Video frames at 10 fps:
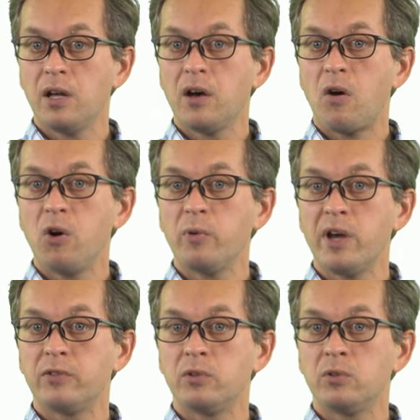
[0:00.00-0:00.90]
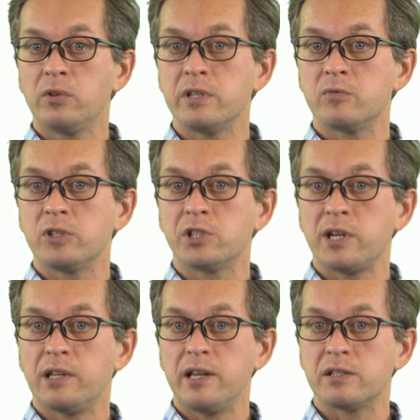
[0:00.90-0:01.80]
All we have to do is we shine
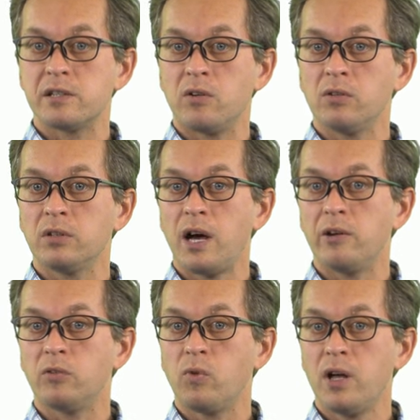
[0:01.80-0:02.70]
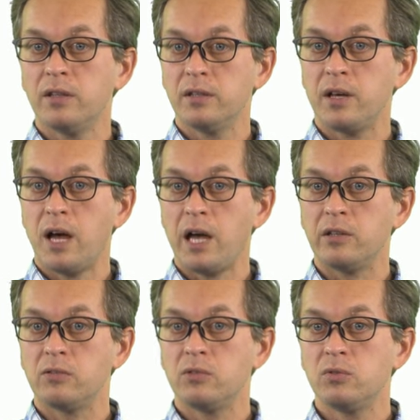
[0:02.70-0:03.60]
laser on ion 1,
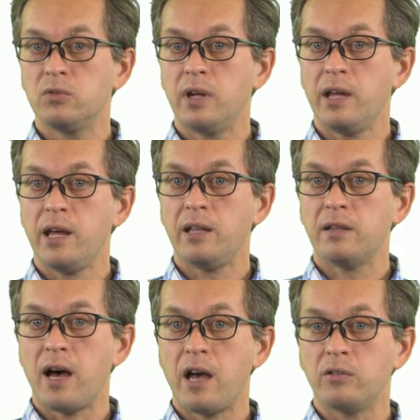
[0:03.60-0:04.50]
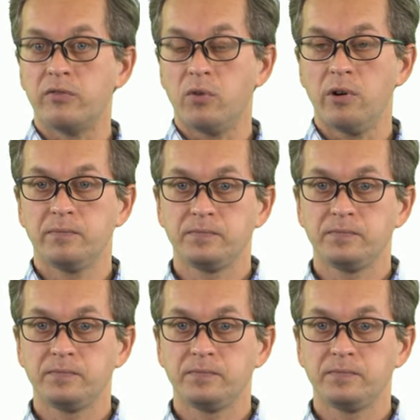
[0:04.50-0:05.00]
ion 2, and ion 4.